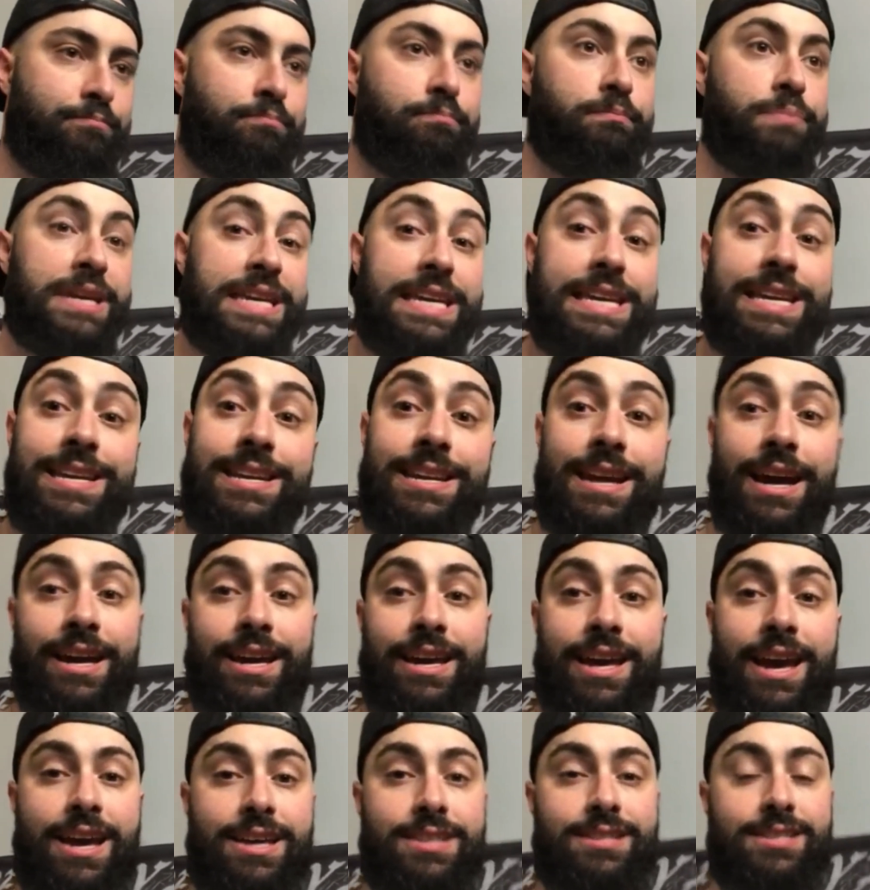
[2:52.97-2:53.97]
bead, I
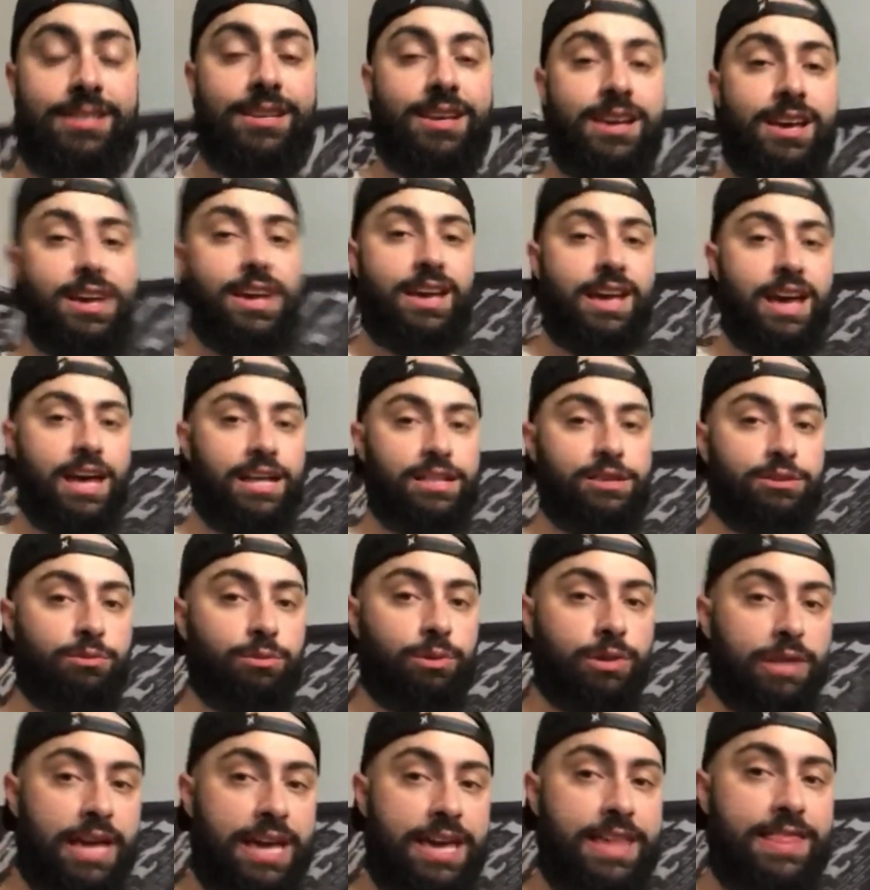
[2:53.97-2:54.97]
guess, and
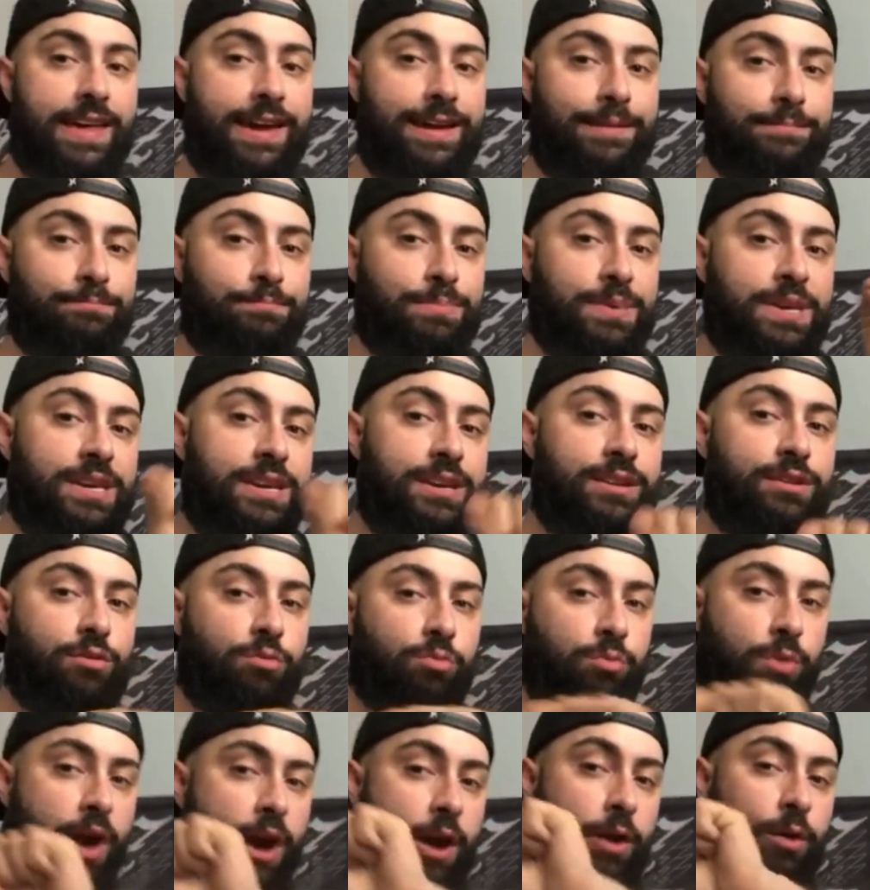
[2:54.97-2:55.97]
you lay that bead
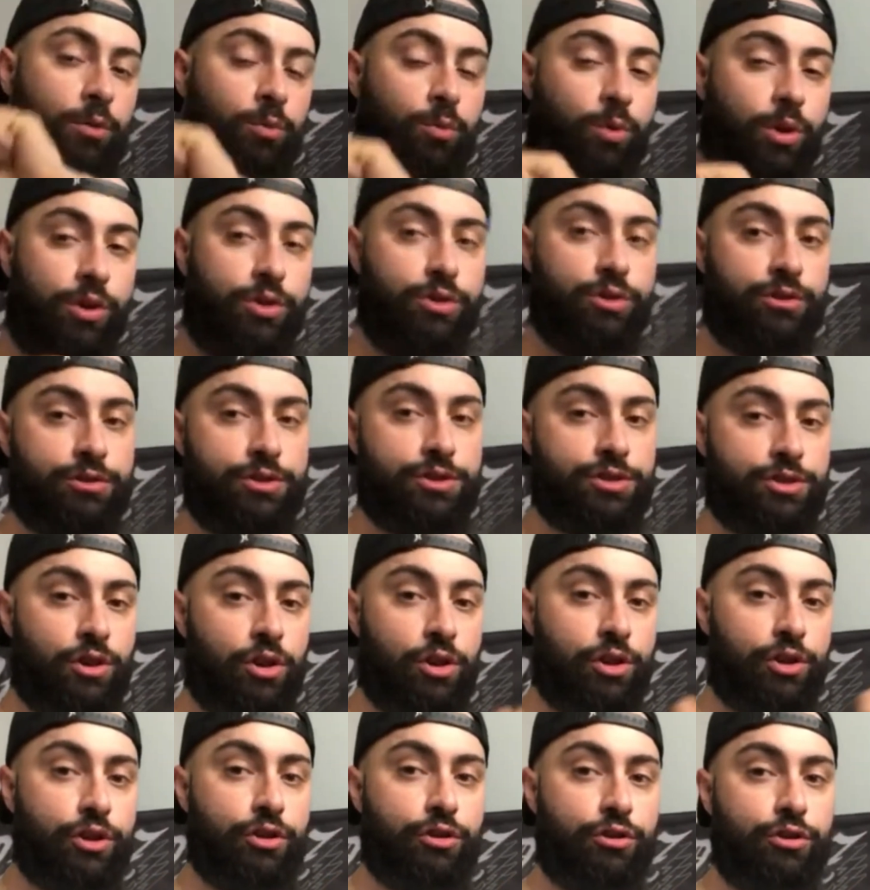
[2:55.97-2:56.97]
around where you're
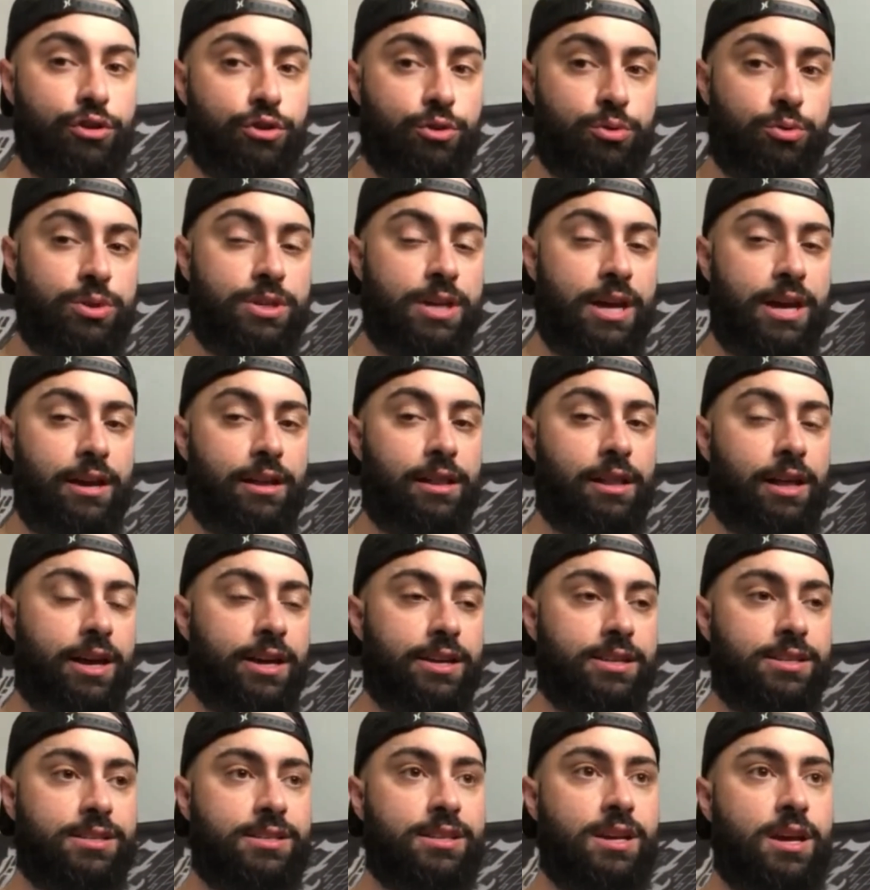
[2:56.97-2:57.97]
installing your new
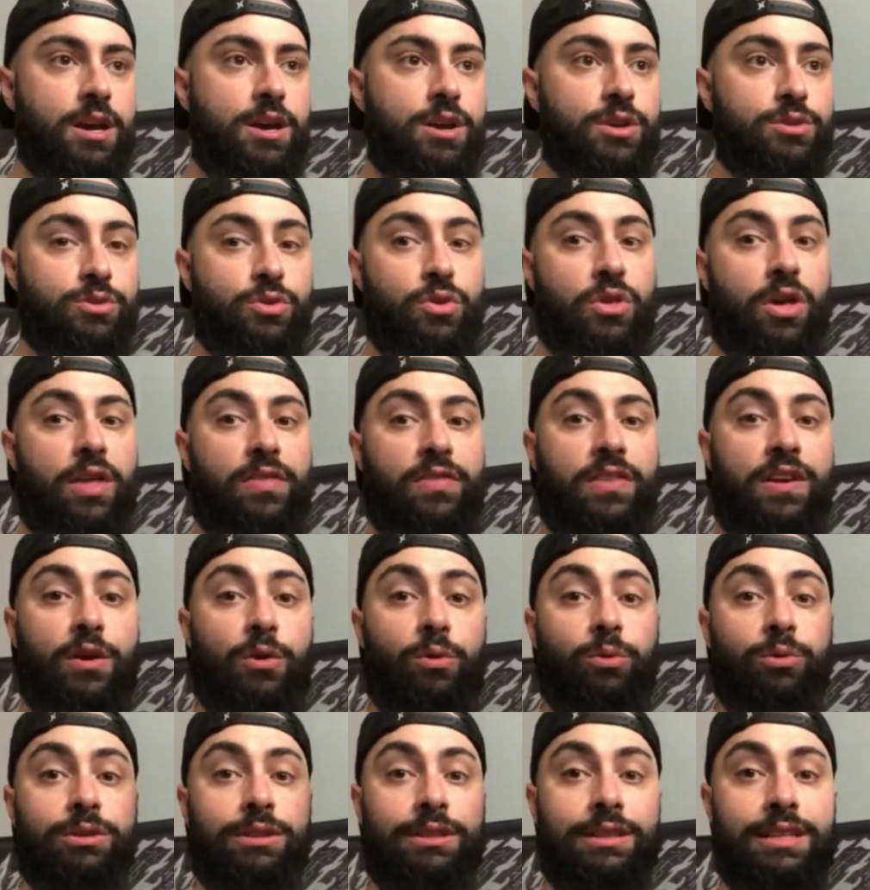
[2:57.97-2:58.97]
taillights so that they
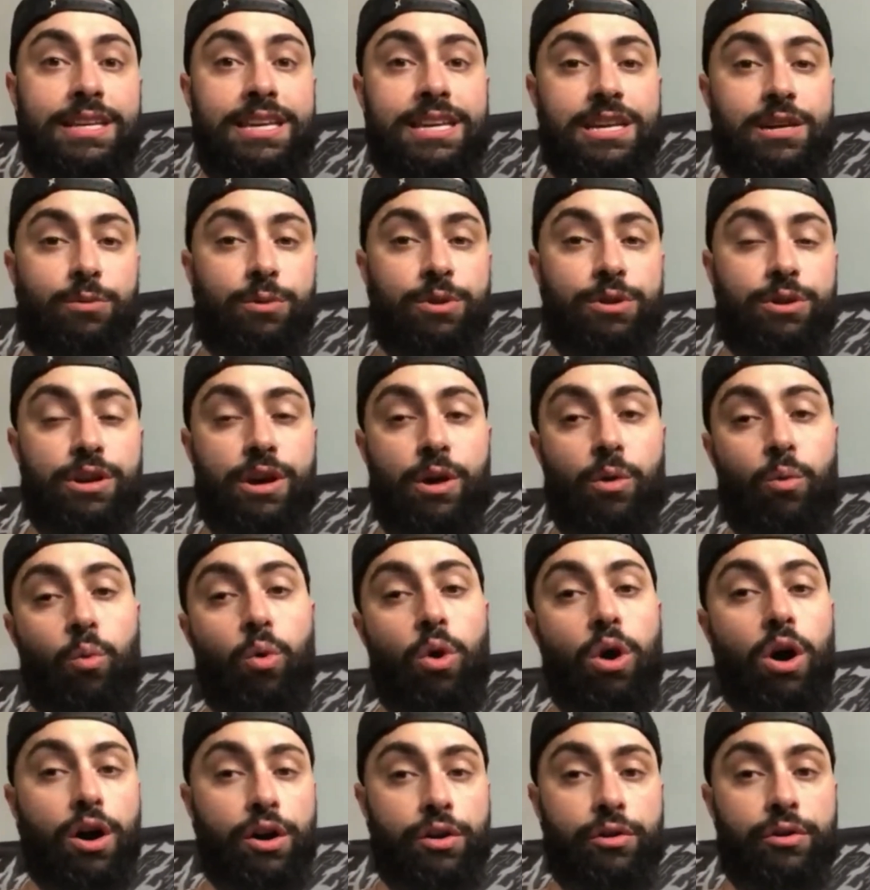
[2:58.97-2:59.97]
don't leak when you get
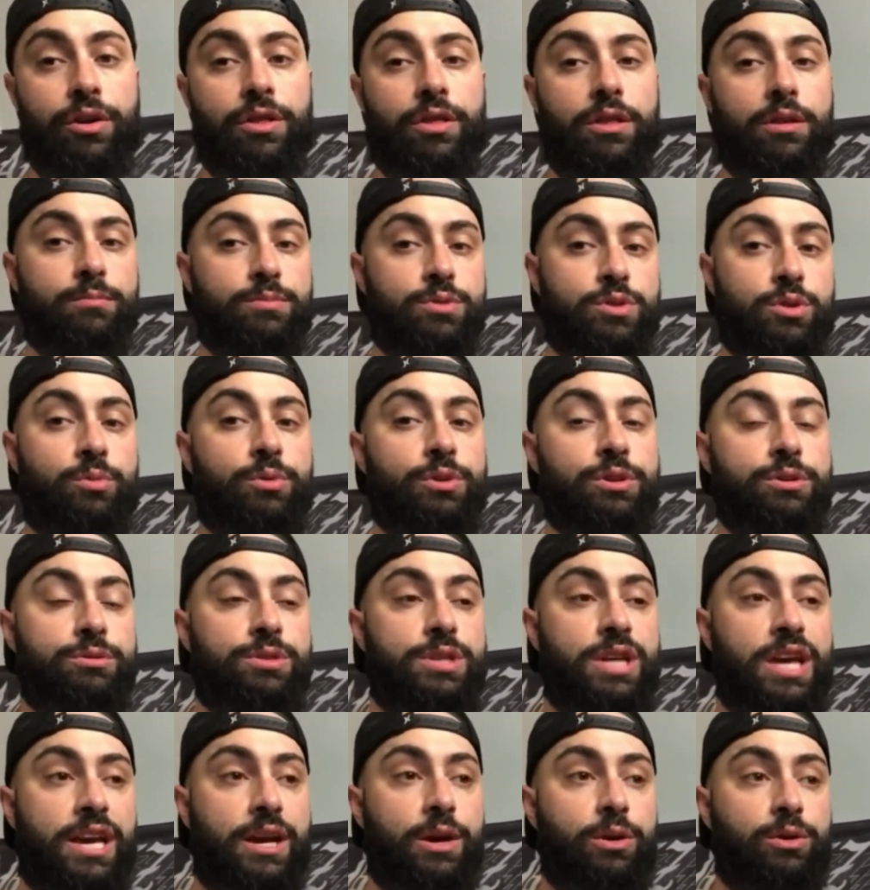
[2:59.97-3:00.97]
water in them. So when you
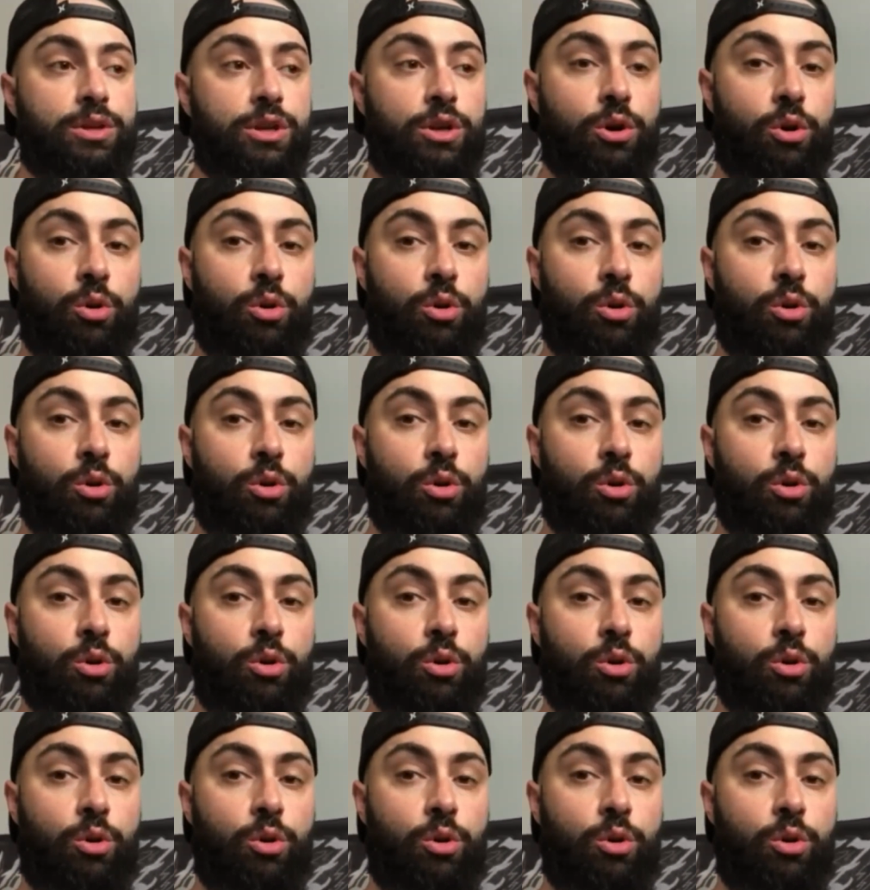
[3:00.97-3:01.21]
take out the